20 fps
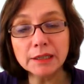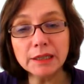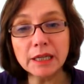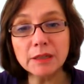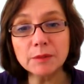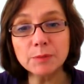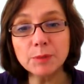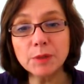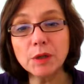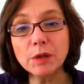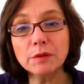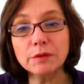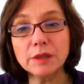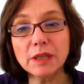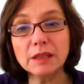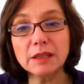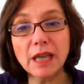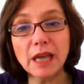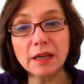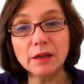that
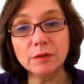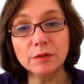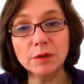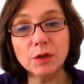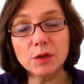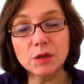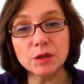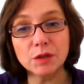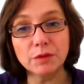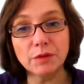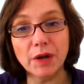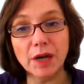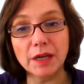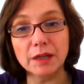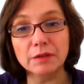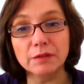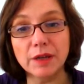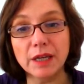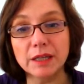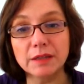proves that they refuse to
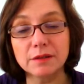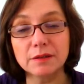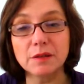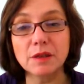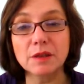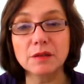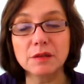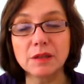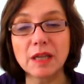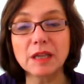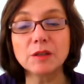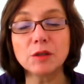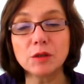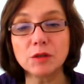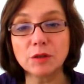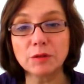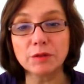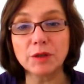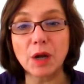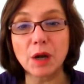work with the
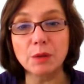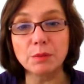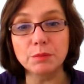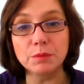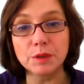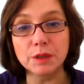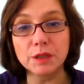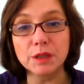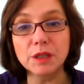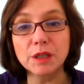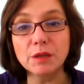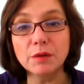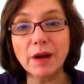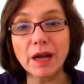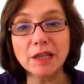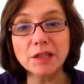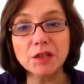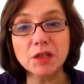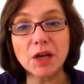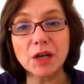Statute of Rome, the
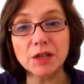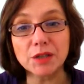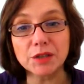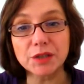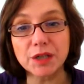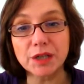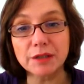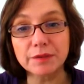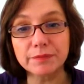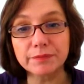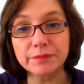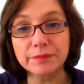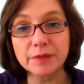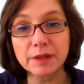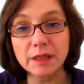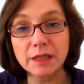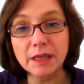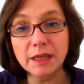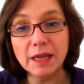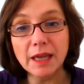UN Charter
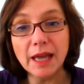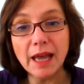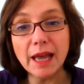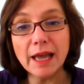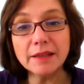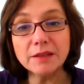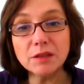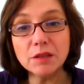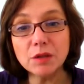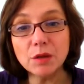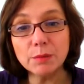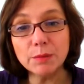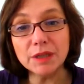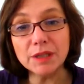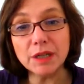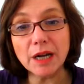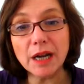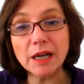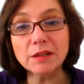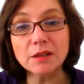and the
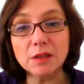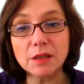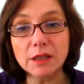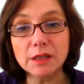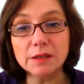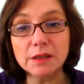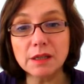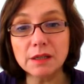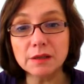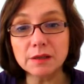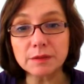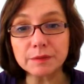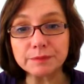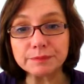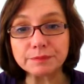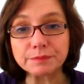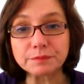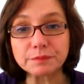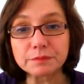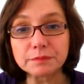Human Rights Treaties
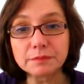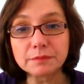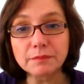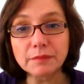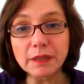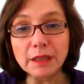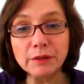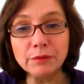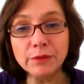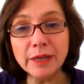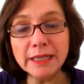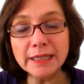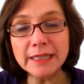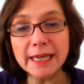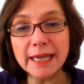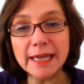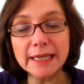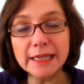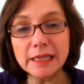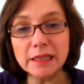when
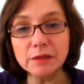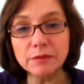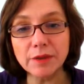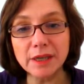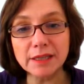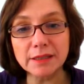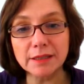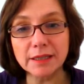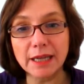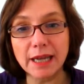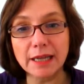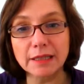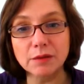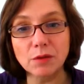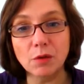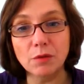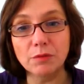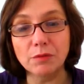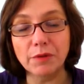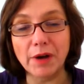they
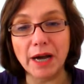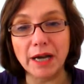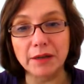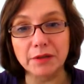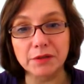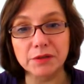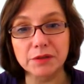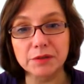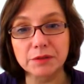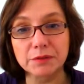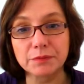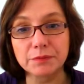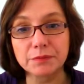investigate on files.